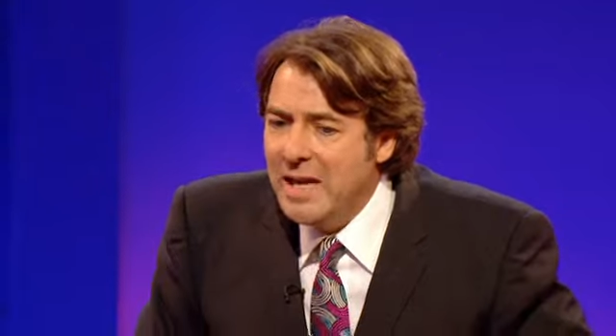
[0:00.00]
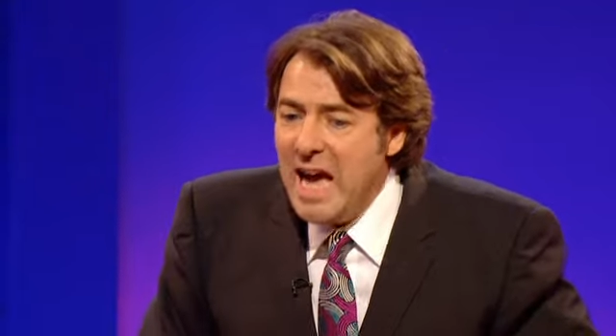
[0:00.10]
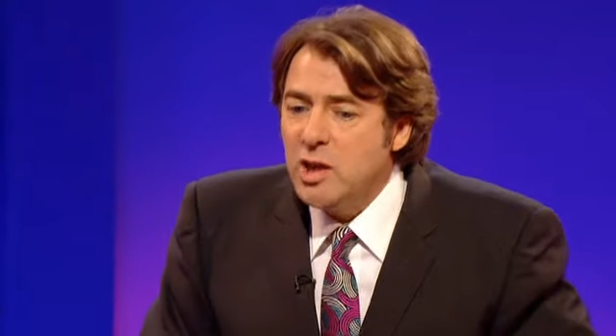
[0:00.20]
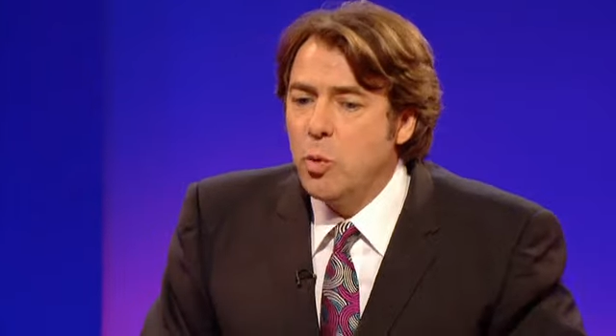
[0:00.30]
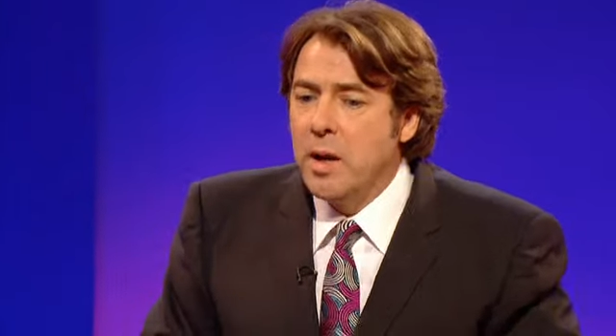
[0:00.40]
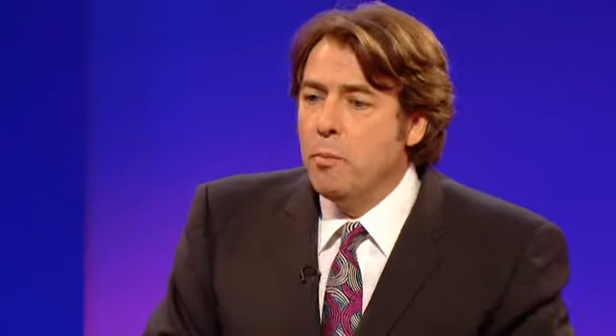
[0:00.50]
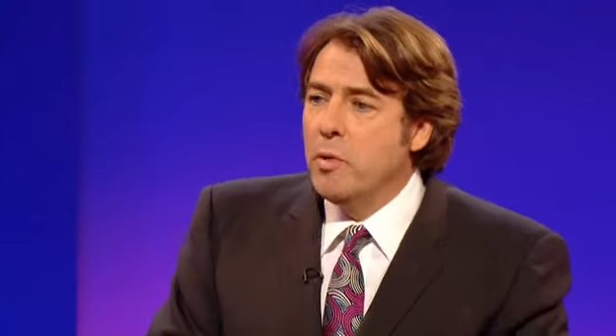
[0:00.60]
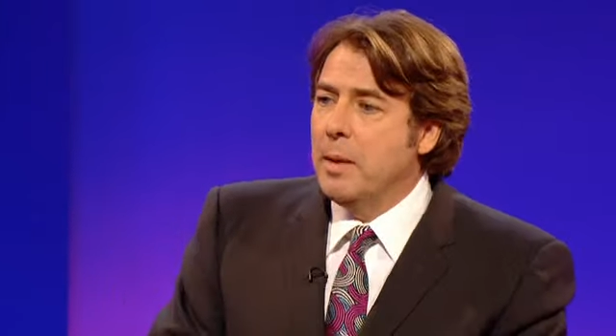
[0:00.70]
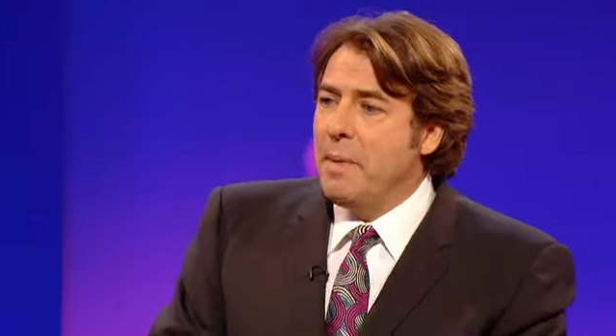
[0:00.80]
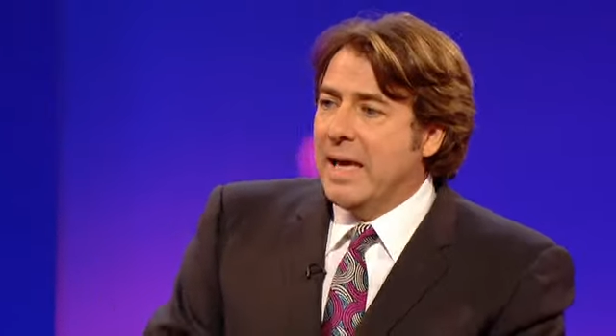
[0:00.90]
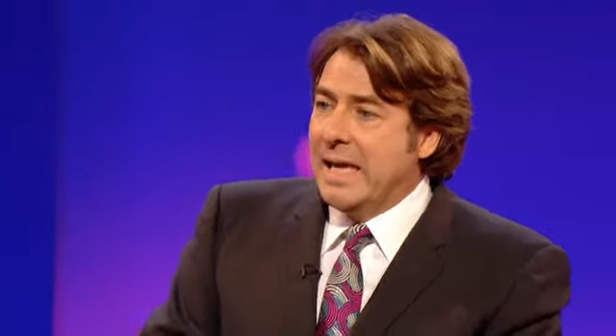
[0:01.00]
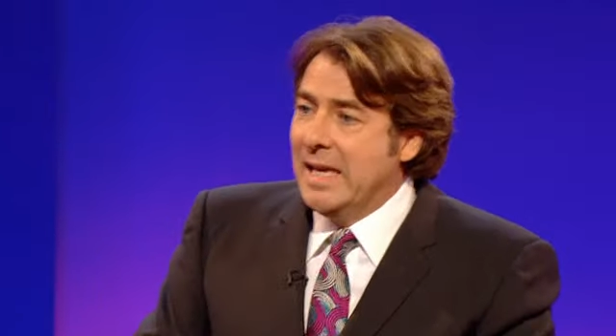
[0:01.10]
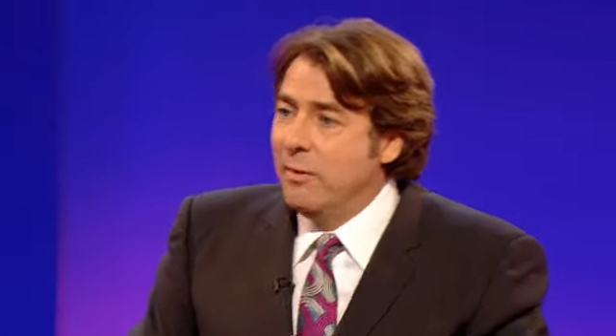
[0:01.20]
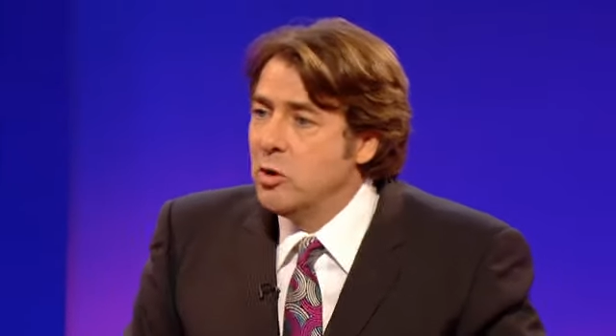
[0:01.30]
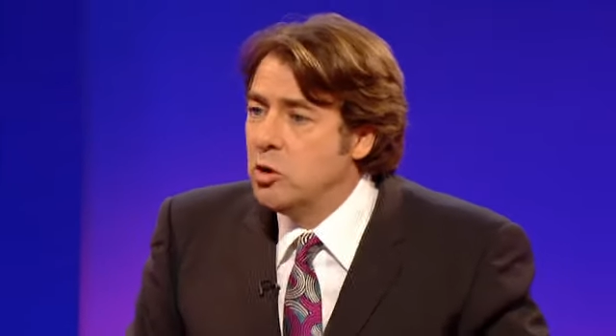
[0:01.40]
catch one and bring it back and
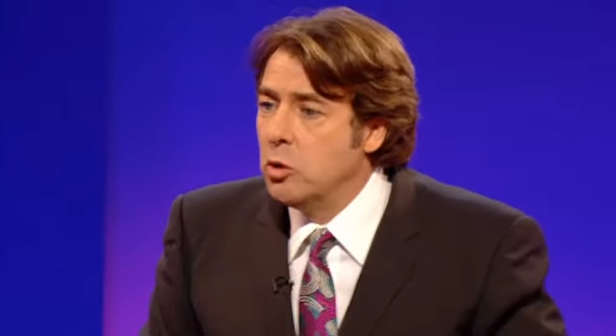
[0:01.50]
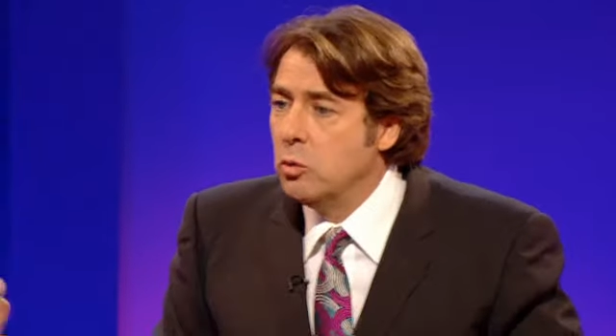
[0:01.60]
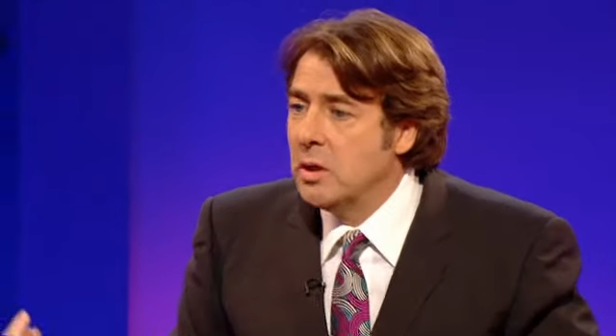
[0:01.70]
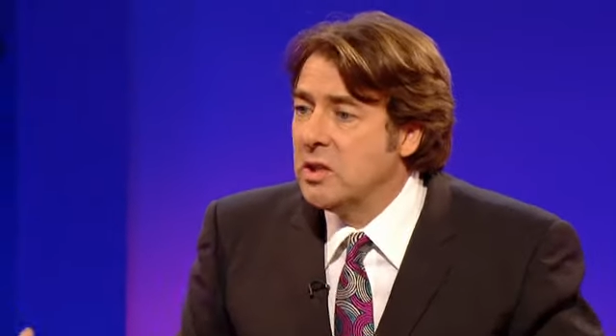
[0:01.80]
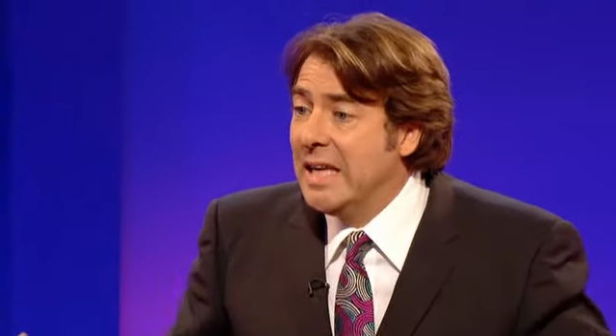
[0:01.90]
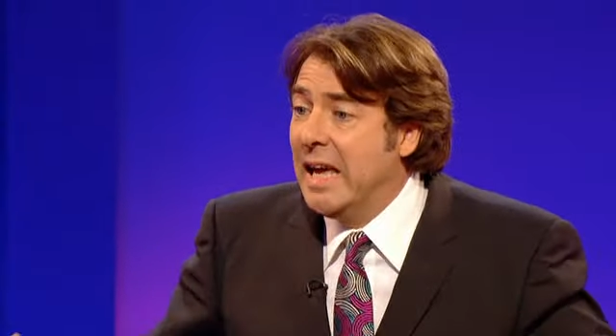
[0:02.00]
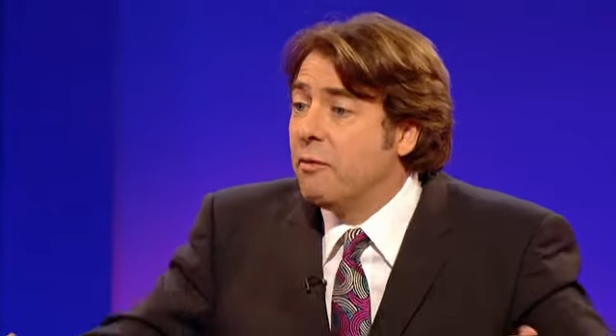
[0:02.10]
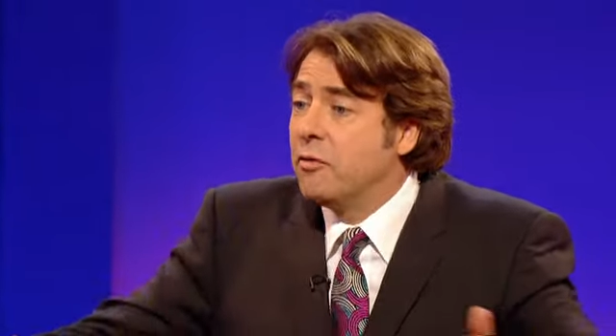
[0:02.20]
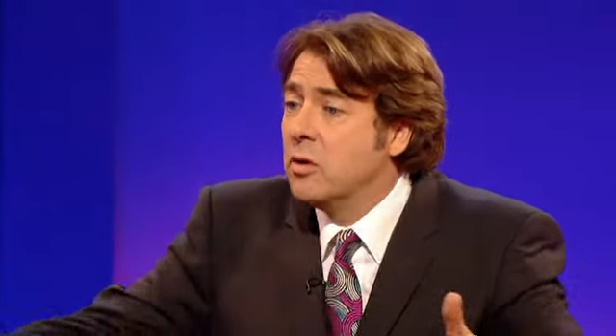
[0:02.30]
give it to you as Would a gift.